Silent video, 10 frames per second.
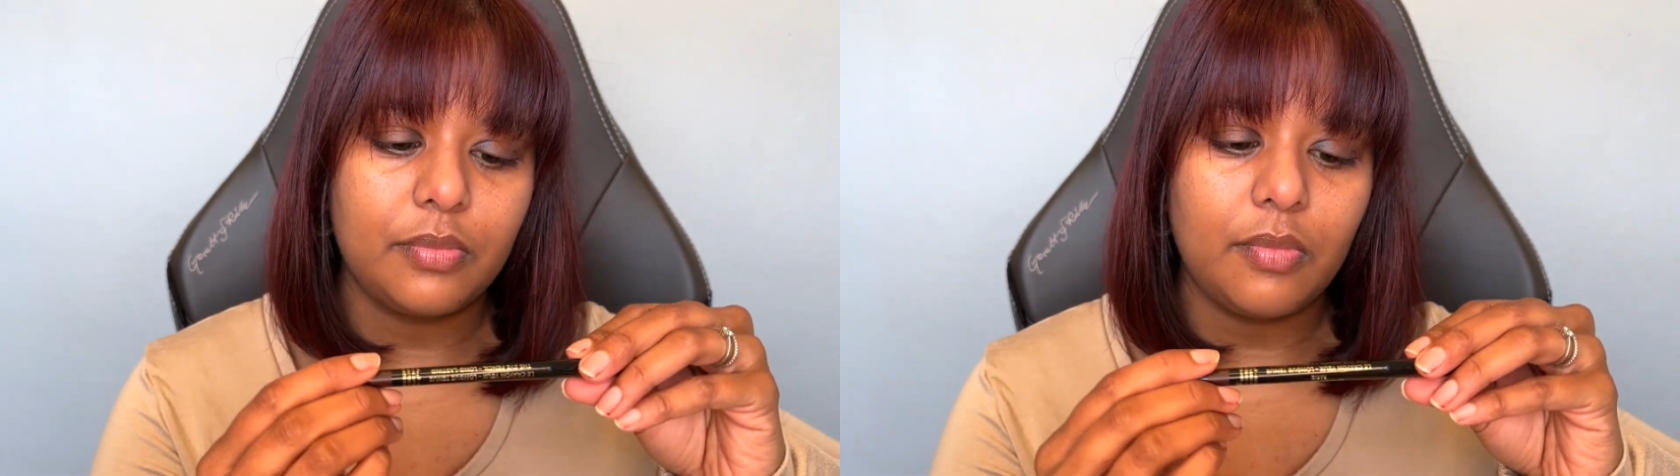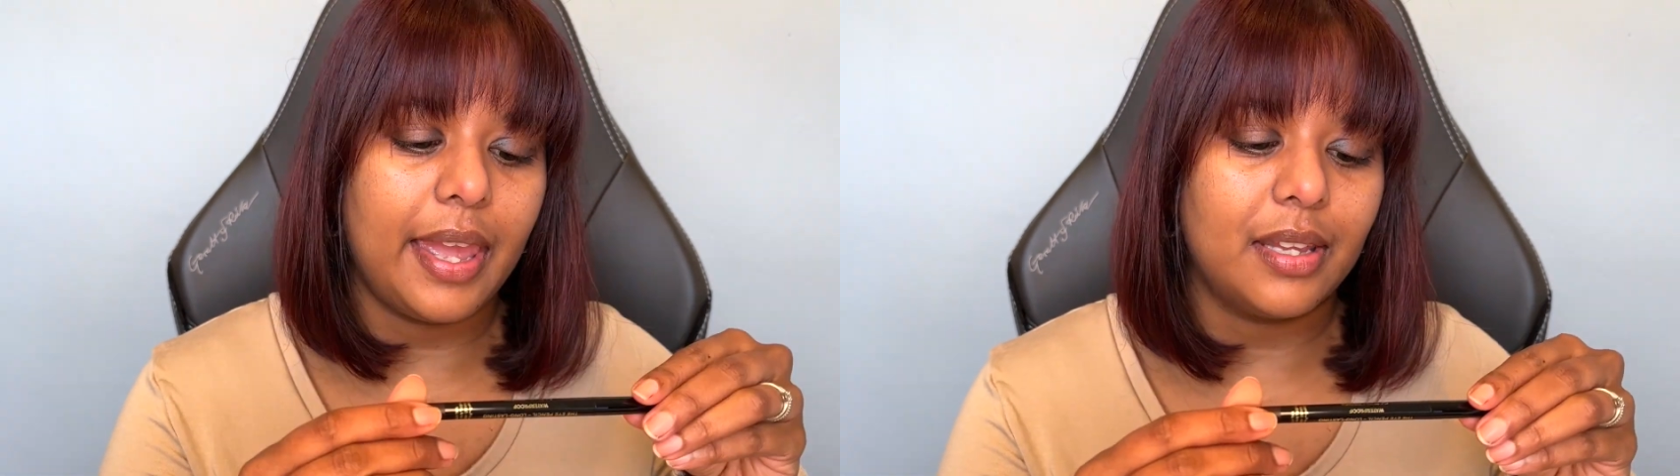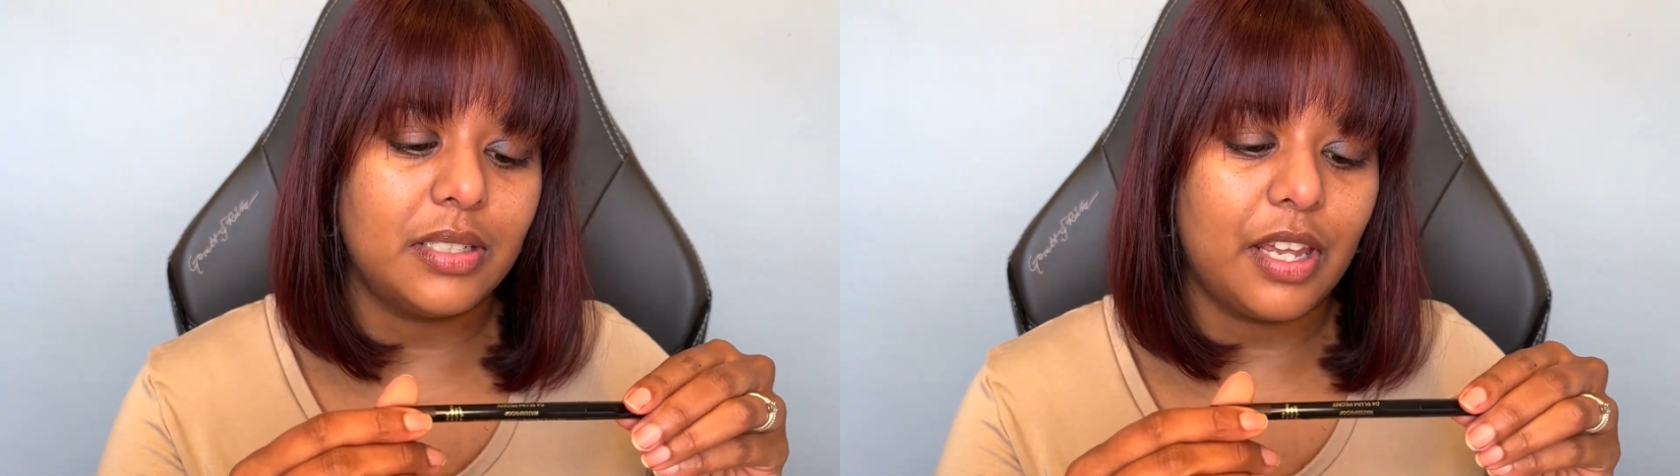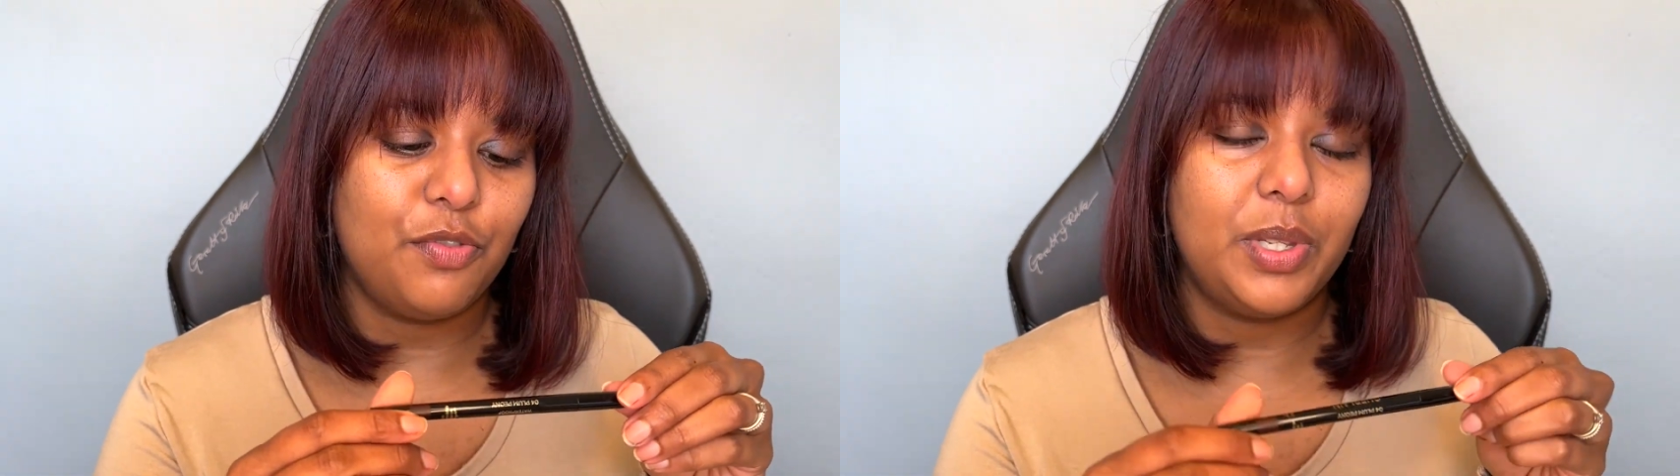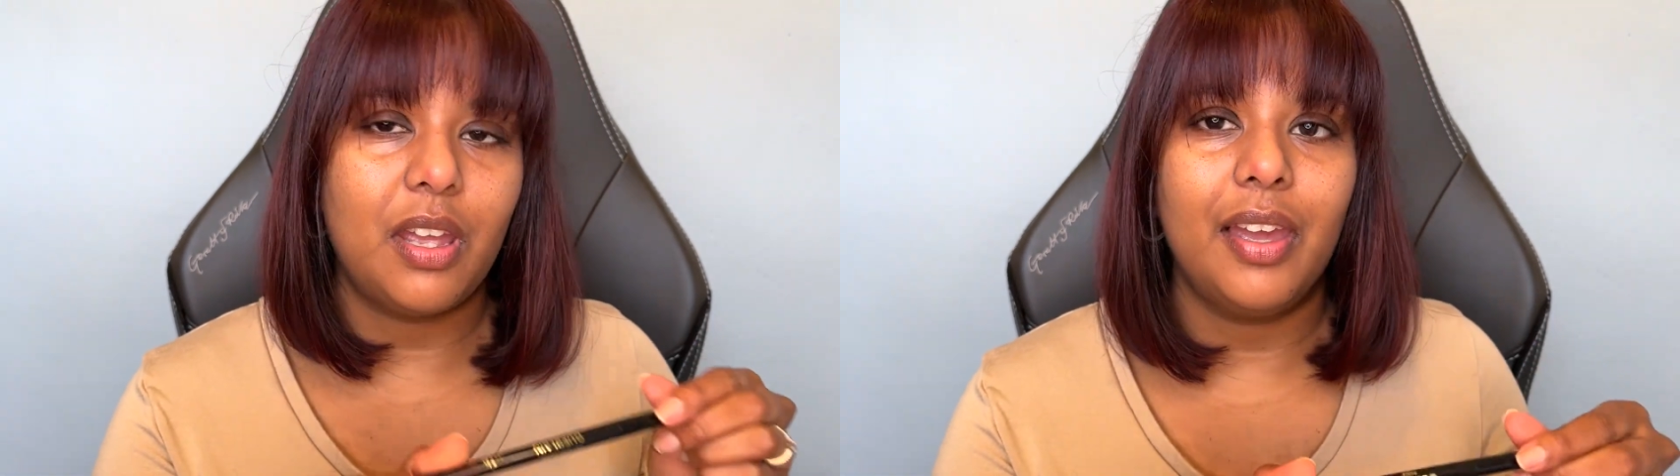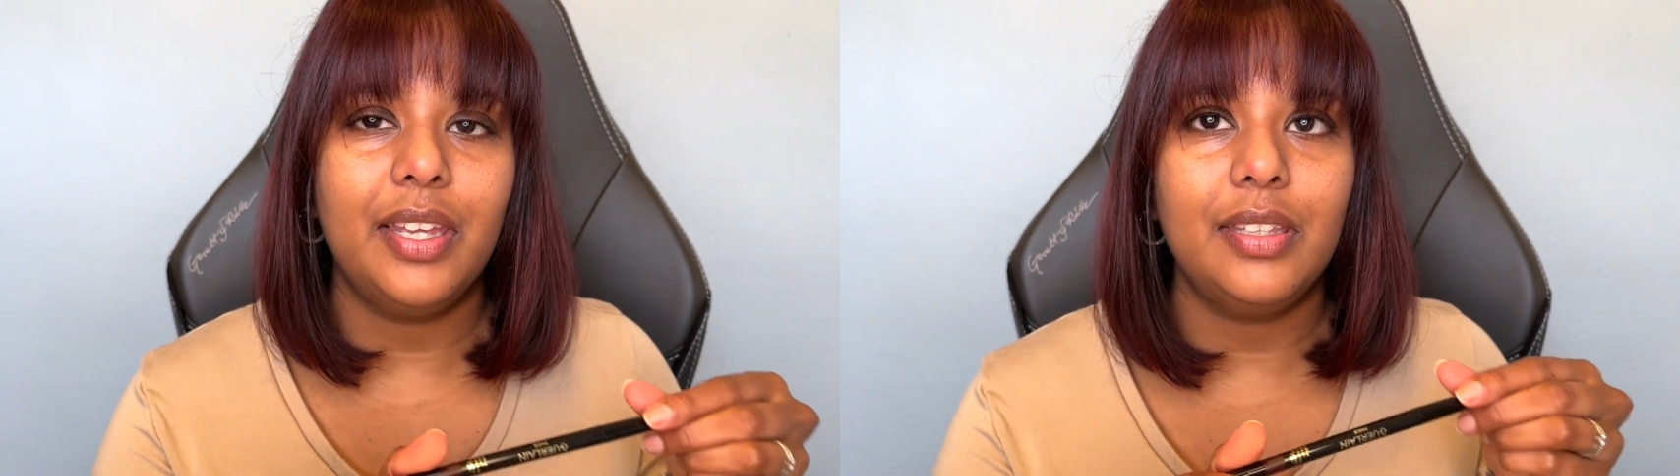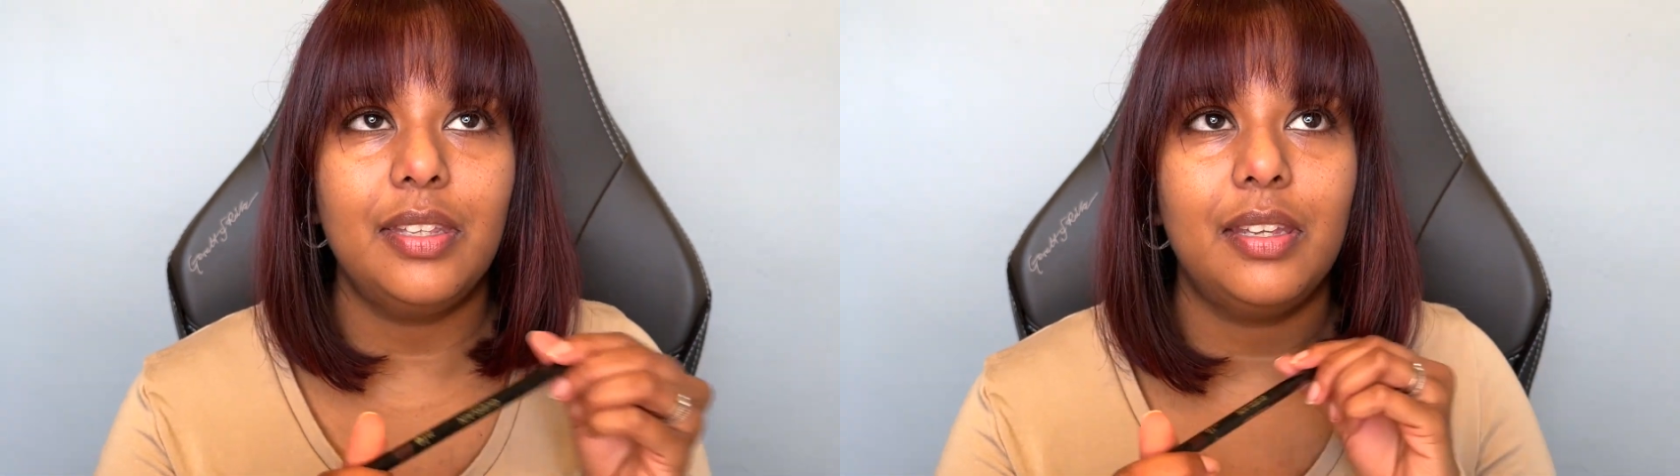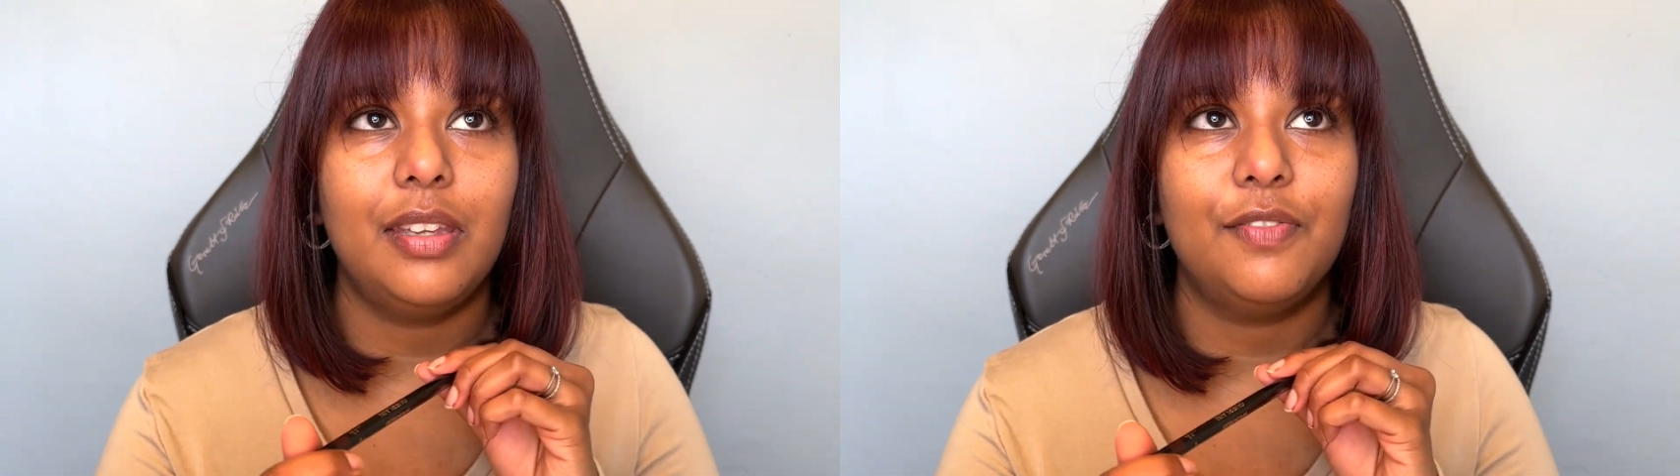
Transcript: And I've been eyeing the